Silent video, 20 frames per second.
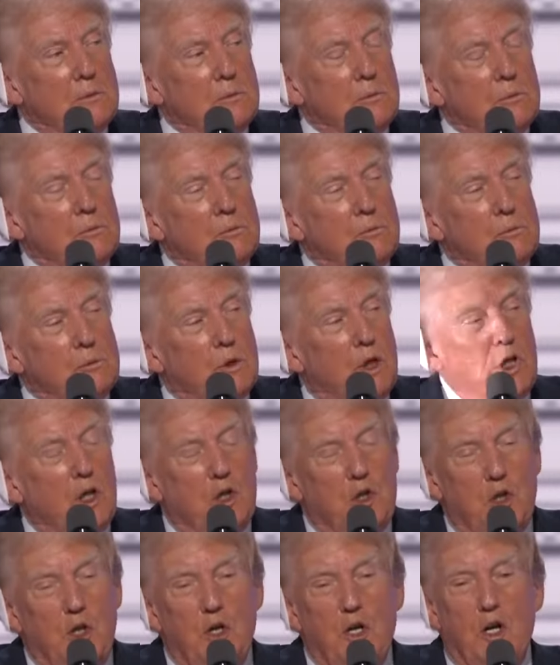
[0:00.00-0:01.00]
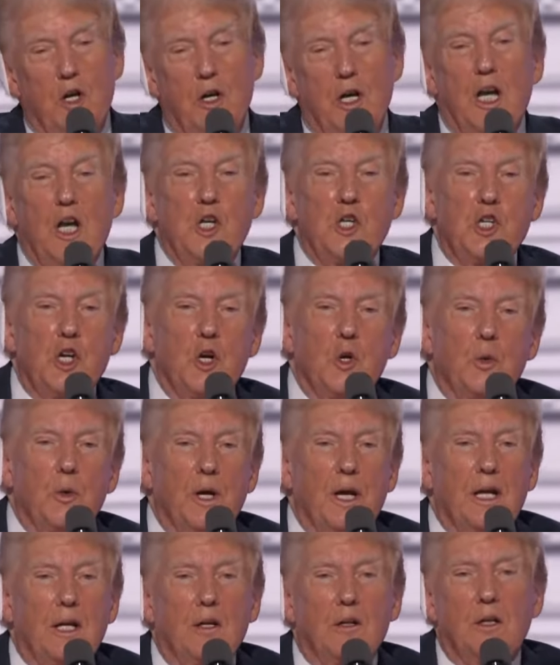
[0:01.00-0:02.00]
We're going to turn our nation
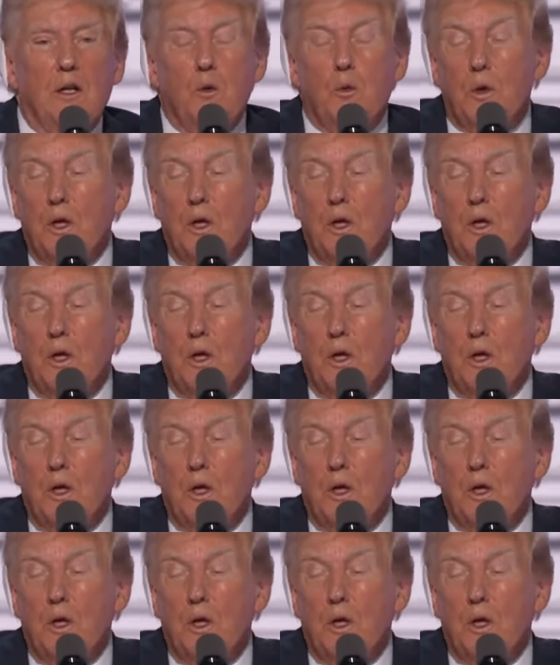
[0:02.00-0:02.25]
around and